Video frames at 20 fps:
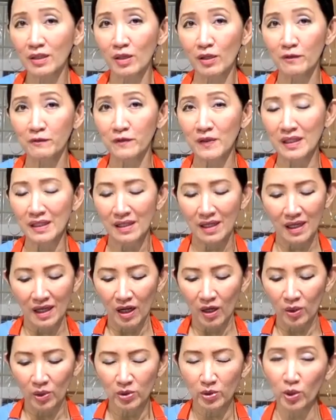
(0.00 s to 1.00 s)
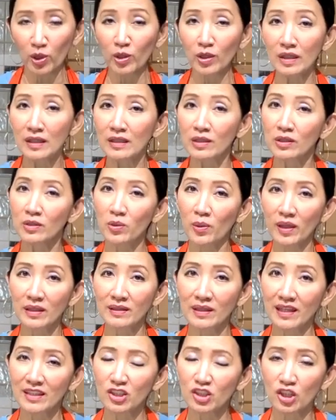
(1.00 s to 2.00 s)
coffee, nor quite
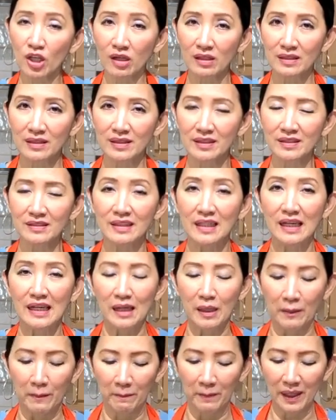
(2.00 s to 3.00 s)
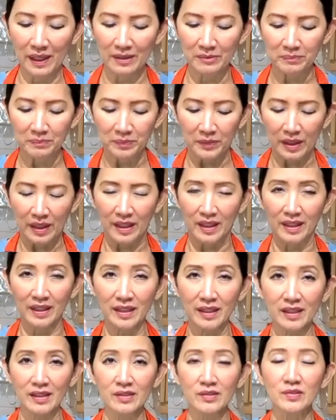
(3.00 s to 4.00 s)
like chocolate, but it
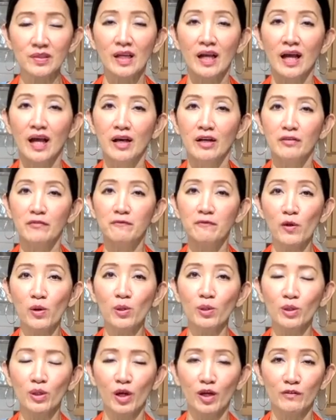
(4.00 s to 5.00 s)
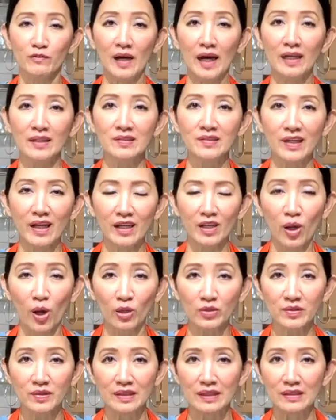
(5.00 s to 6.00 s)
is full of
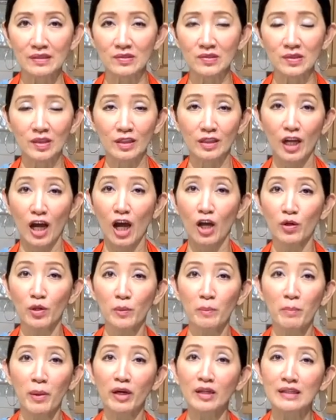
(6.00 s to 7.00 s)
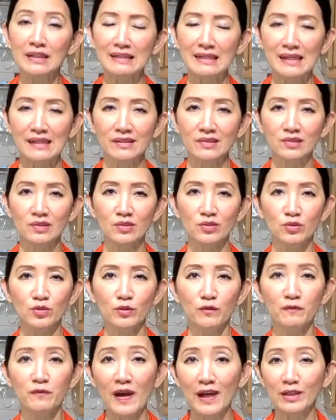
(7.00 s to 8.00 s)
antioxidants that our body needs to
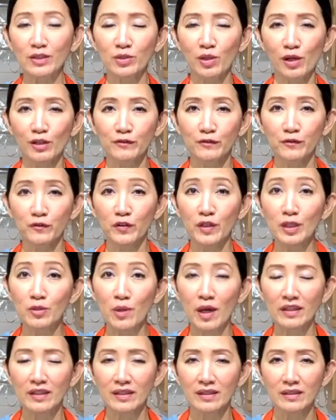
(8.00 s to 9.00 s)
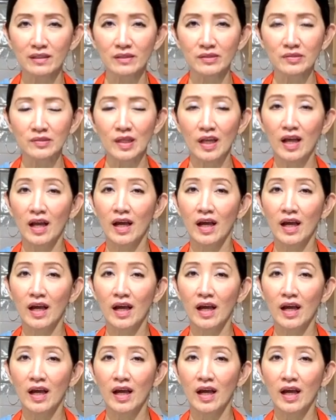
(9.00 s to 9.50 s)
fight off free radicals